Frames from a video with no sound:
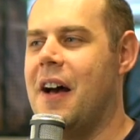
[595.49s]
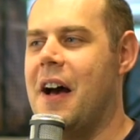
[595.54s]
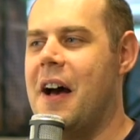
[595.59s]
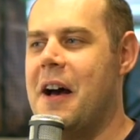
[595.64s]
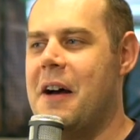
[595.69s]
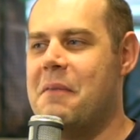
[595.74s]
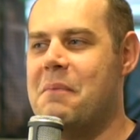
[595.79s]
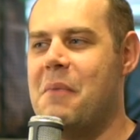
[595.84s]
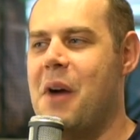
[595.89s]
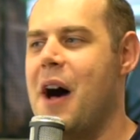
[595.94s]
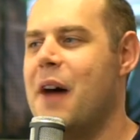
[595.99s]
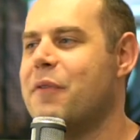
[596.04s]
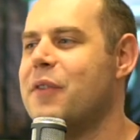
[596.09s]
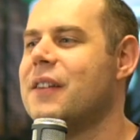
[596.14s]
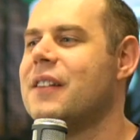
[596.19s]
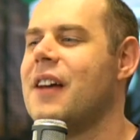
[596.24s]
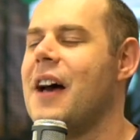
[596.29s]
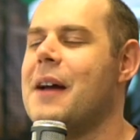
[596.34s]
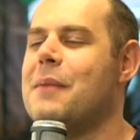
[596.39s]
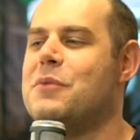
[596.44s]

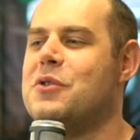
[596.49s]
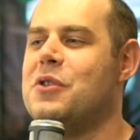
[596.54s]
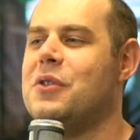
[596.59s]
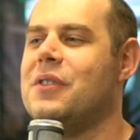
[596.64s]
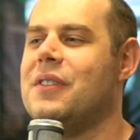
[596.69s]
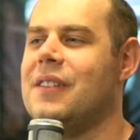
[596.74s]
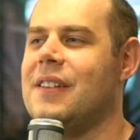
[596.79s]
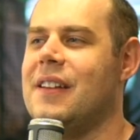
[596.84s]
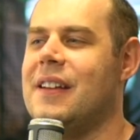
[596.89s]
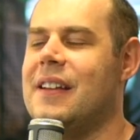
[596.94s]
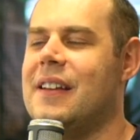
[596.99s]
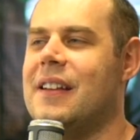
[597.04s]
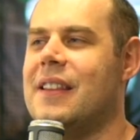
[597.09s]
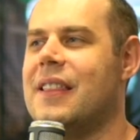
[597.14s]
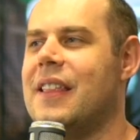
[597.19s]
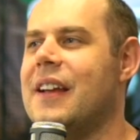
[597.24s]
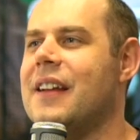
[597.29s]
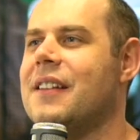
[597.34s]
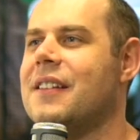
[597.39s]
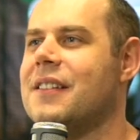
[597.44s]
Oftentimes you see
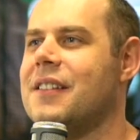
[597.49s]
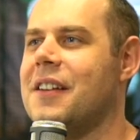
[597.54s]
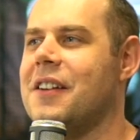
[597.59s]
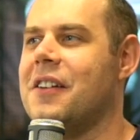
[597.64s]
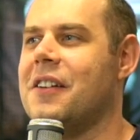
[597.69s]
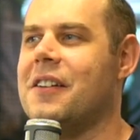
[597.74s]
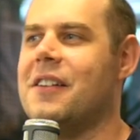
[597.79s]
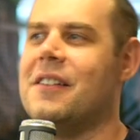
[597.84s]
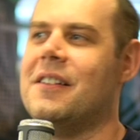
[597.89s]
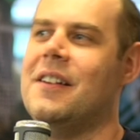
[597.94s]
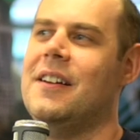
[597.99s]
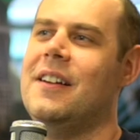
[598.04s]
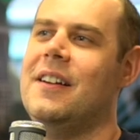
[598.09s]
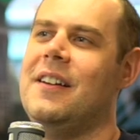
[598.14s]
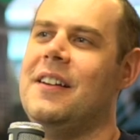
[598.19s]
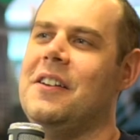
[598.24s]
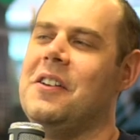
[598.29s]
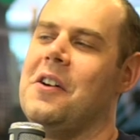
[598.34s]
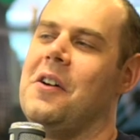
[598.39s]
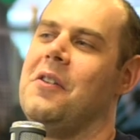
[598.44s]
things that are,
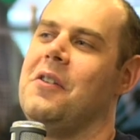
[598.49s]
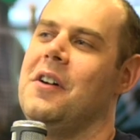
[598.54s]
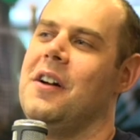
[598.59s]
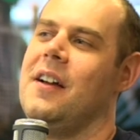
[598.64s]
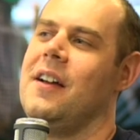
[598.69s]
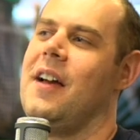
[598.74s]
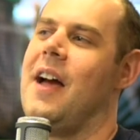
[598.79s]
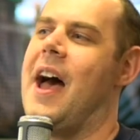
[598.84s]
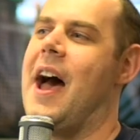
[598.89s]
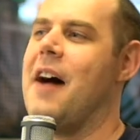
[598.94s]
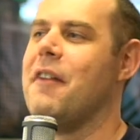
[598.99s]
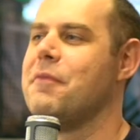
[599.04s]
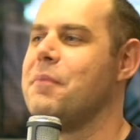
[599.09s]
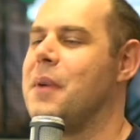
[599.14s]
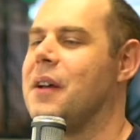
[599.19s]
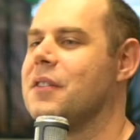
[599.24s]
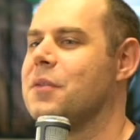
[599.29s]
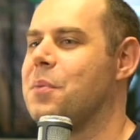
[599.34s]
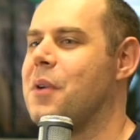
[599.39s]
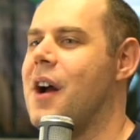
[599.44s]
half
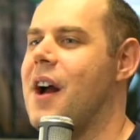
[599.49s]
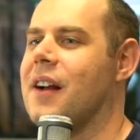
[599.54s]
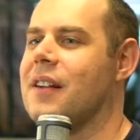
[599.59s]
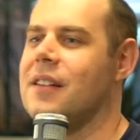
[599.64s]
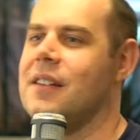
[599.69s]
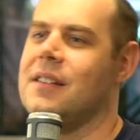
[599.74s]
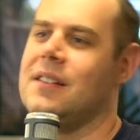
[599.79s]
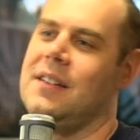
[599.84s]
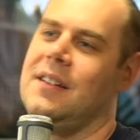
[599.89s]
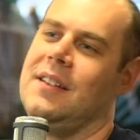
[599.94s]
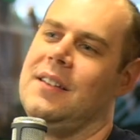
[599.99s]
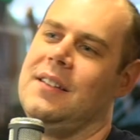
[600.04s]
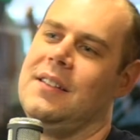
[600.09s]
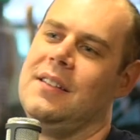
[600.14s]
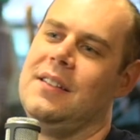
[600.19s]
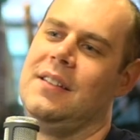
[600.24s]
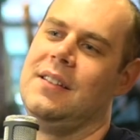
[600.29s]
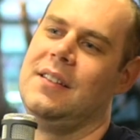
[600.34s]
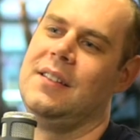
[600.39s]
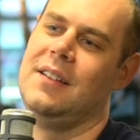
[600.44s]
best
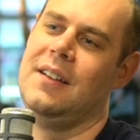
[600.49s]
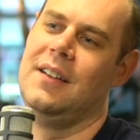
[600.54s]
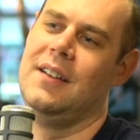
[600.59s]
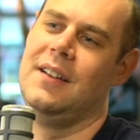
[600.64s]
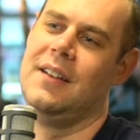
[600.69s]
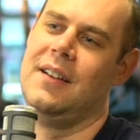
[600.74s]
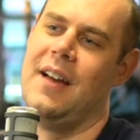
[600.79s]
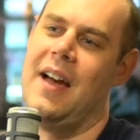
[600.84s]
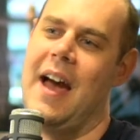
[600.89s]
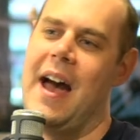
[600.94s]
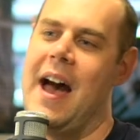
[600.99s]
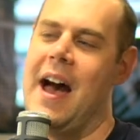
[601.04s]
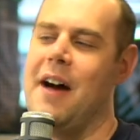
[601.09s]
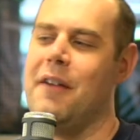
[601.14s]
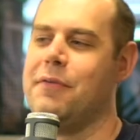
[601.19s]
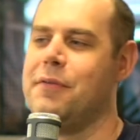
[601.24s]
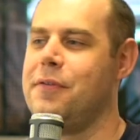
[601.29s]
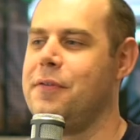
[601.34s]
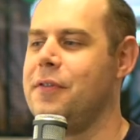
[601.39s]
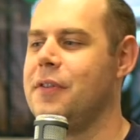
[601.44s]
practices,
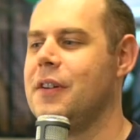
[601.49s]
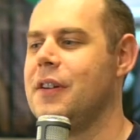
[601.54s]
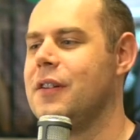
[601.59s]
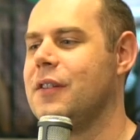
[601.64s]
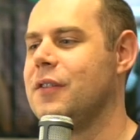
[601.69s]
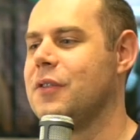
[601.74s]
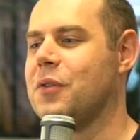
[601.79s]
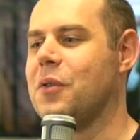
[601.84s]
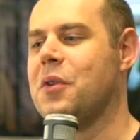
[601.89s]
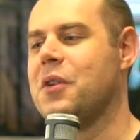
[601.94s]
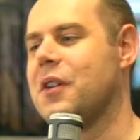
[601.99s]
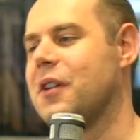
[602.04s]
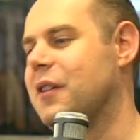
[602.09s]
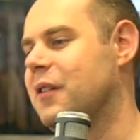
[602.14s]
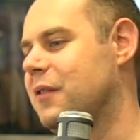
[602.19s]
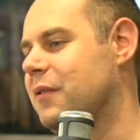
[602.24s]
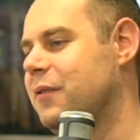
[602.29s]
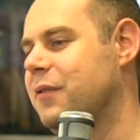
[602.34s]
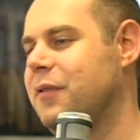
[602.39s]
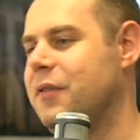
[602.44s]
half sort
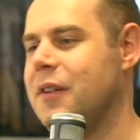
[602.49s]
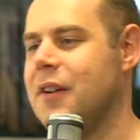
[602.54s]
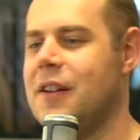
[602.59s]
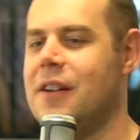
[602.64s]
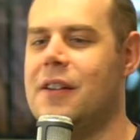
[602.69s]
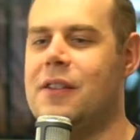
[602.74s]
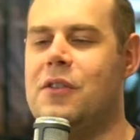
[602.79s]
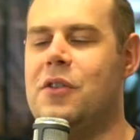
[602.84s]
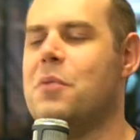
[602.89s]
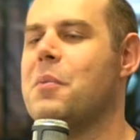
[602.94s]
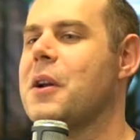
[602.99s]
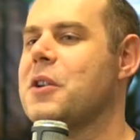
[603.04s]
of too